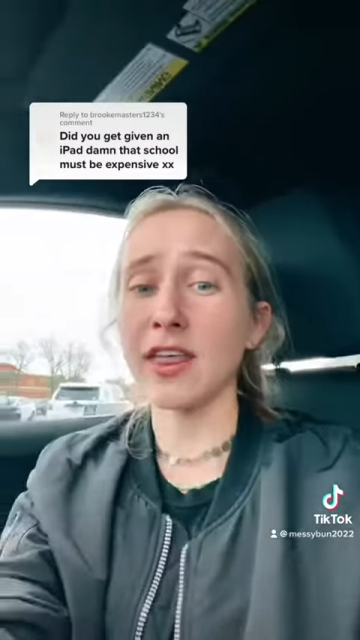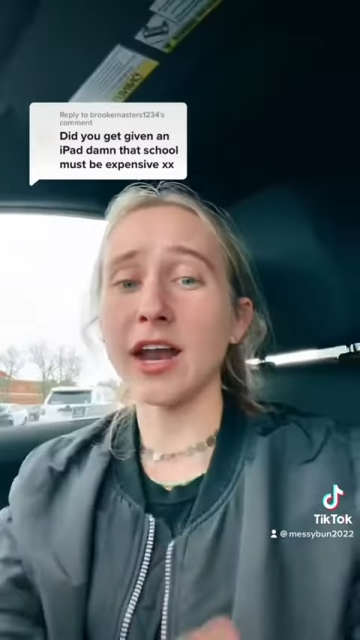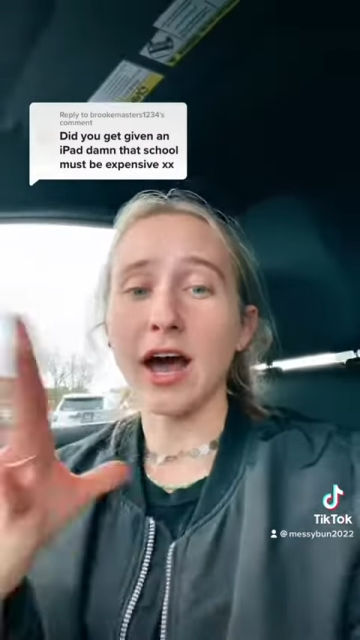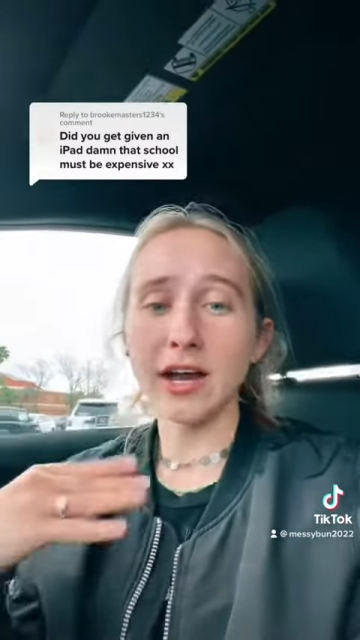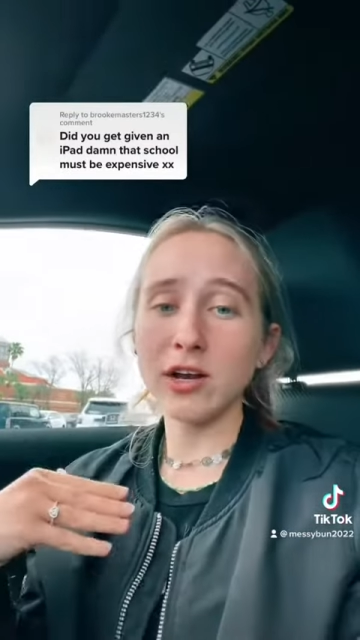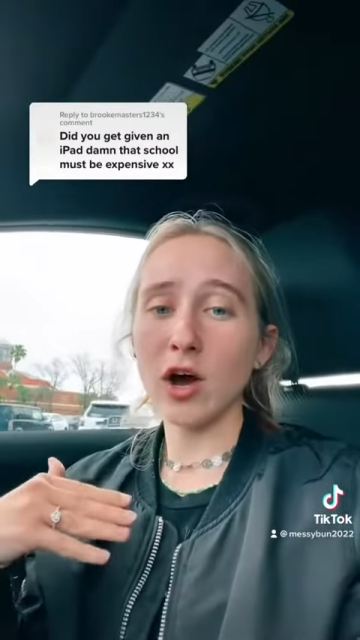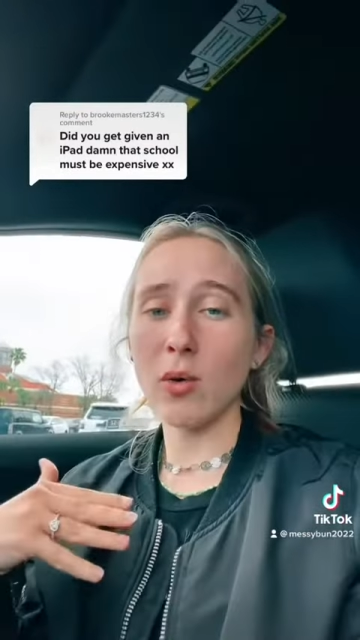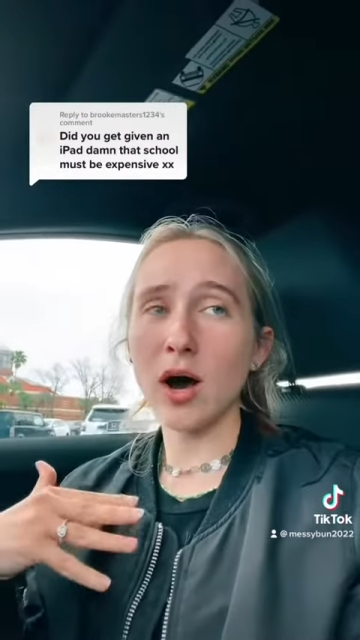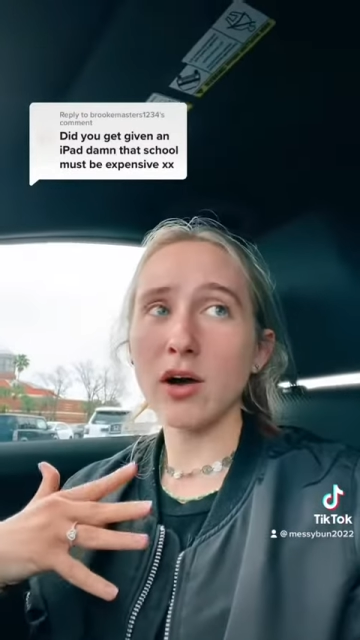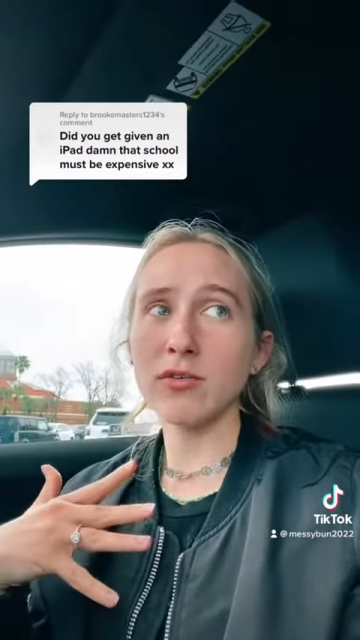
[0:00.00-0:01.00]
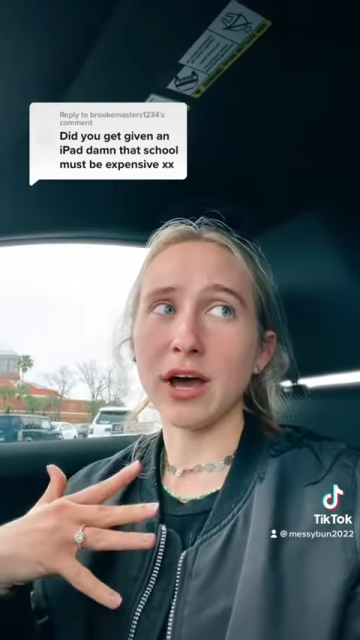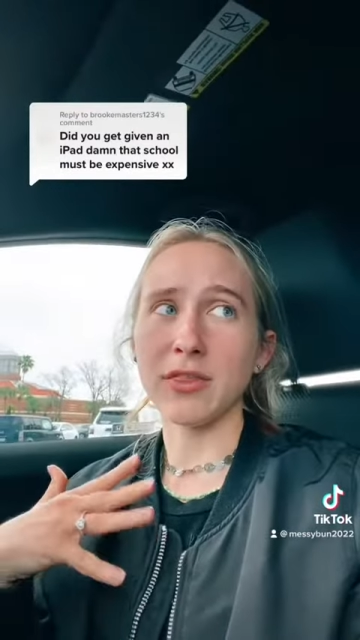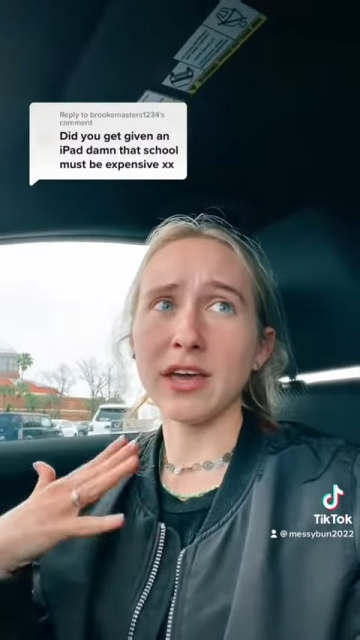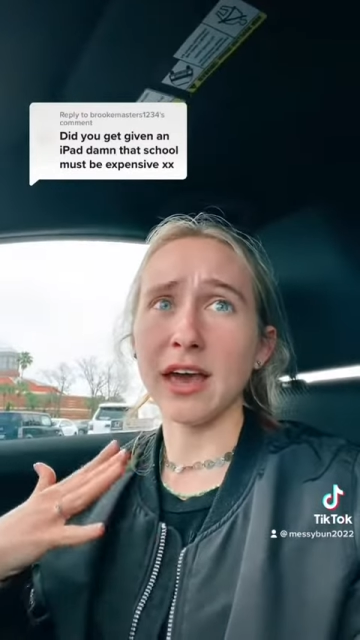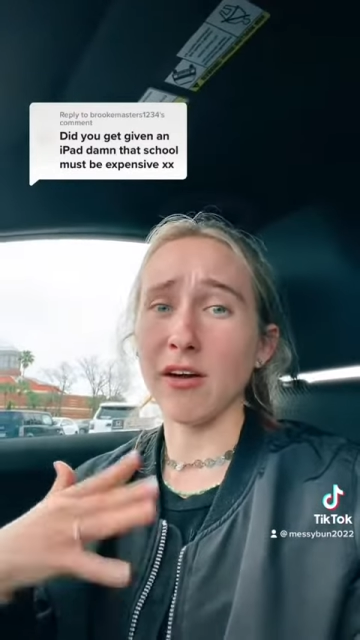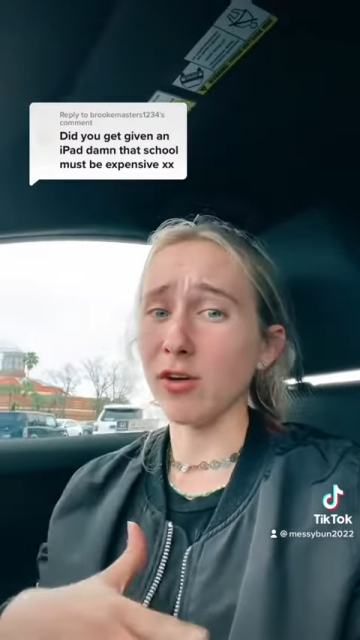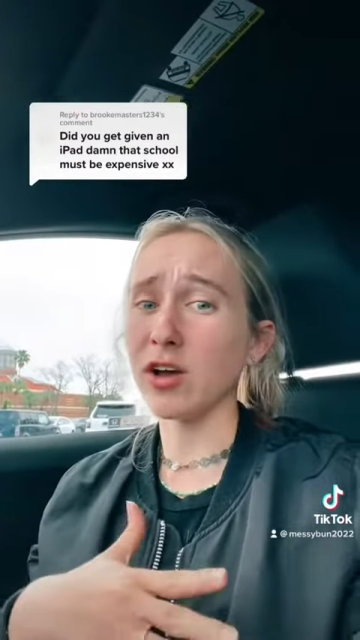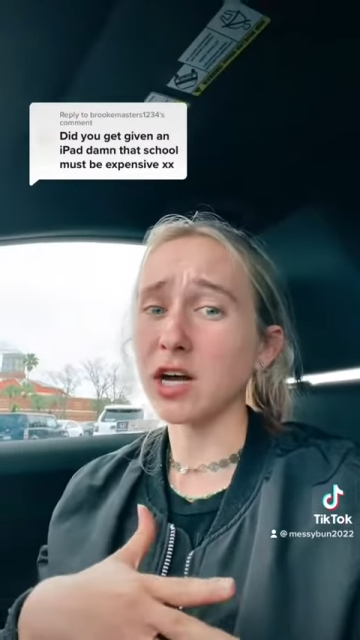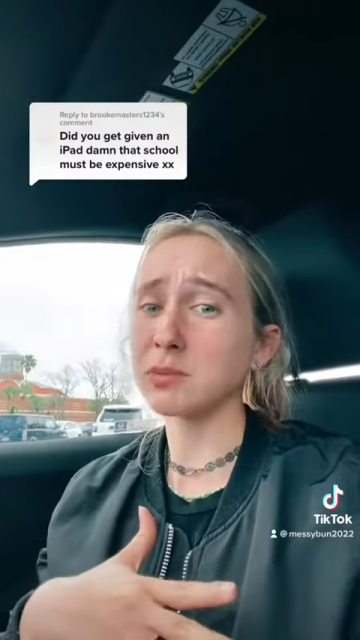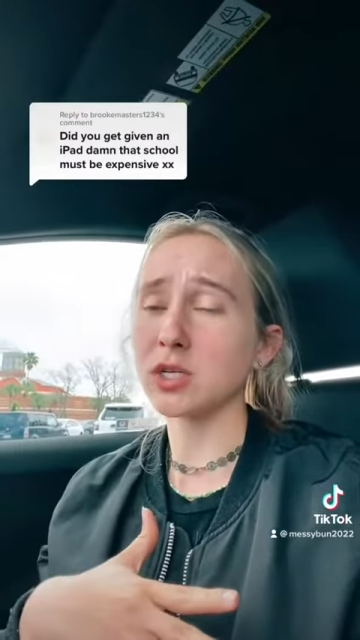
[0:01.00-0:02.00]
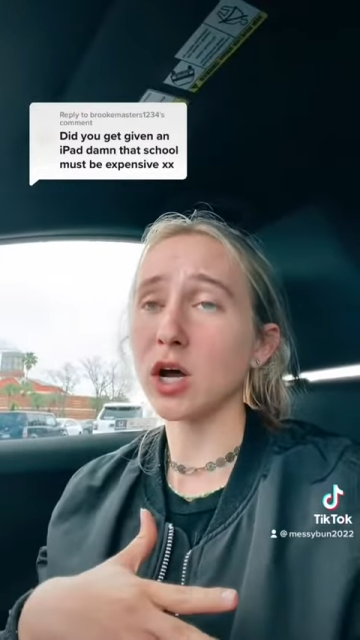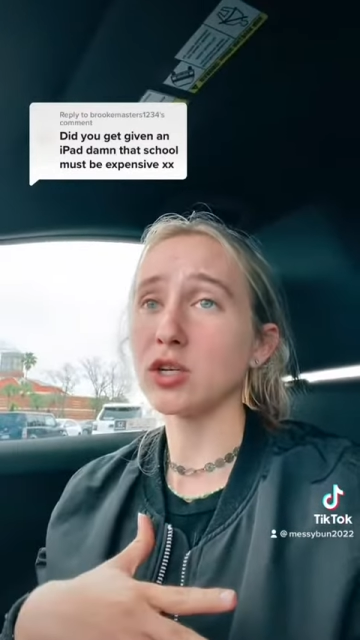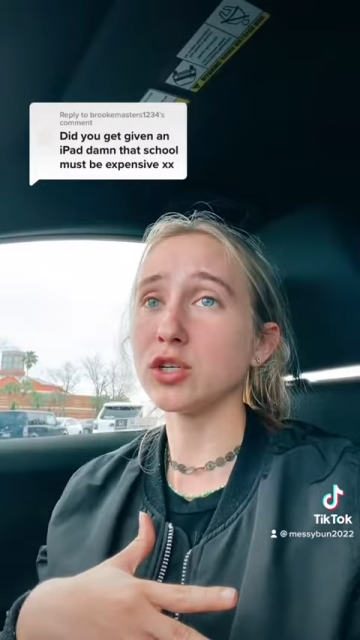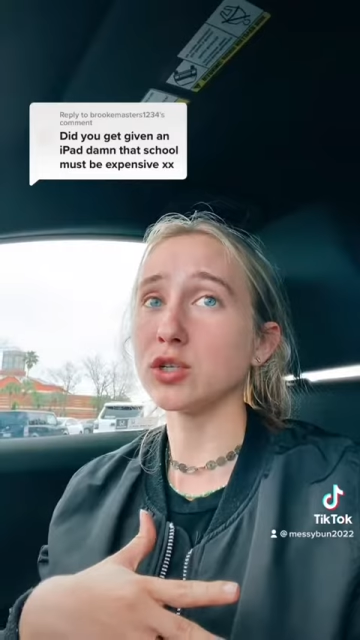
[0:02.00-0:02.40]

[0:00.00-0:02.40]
I know of, I think every cosmetology